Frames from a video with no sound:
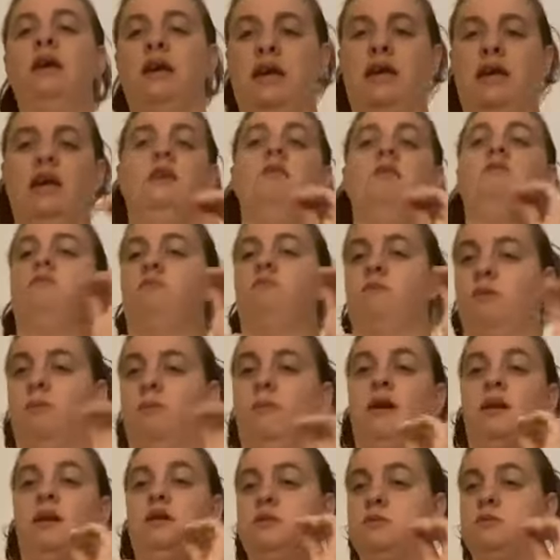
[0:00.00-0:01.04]
It
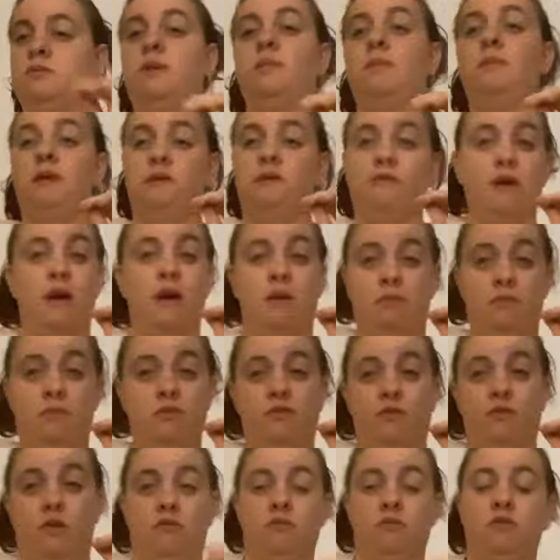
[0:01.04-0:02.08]
reminds me a bit of Game of
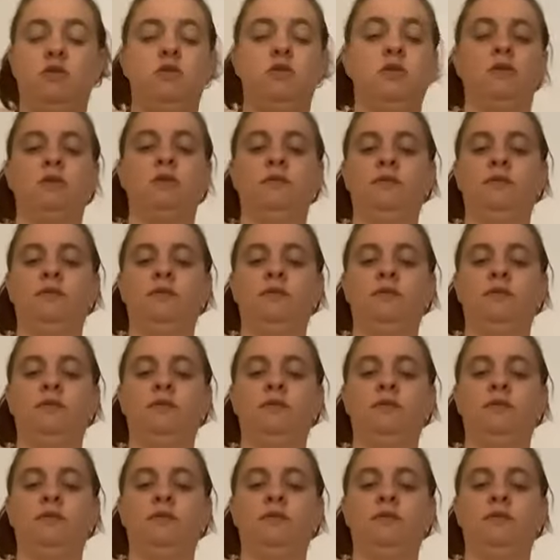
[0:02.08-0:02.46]
Thrones.